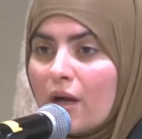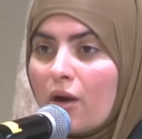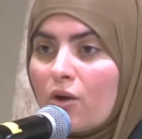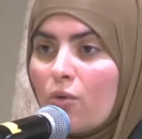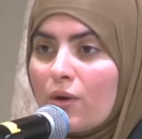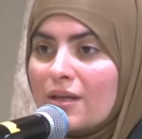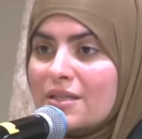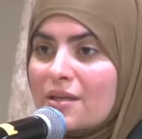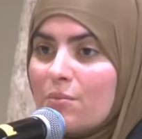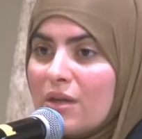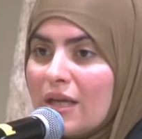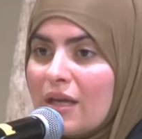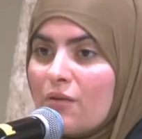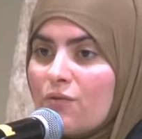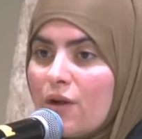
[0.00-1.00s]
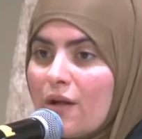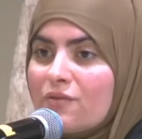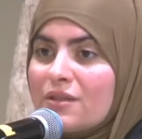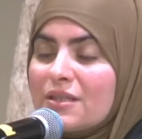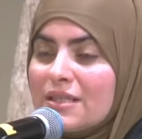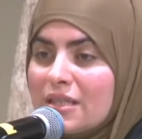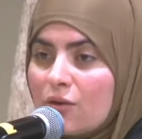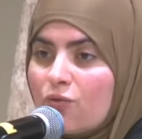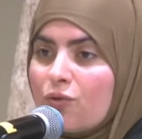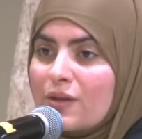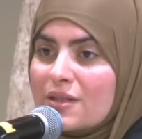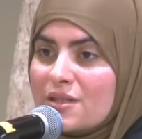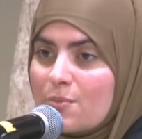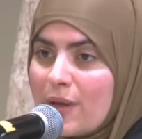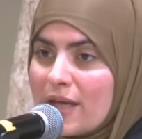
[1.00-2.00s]
are going to be involved in
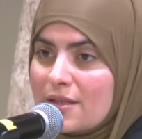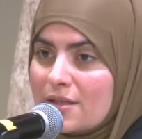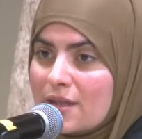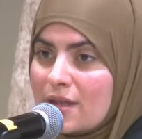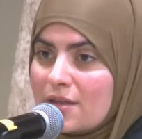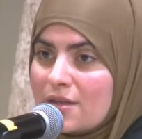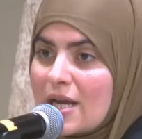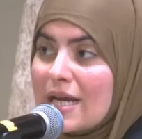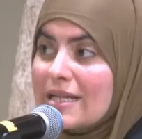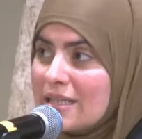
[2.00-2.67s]
different spaces,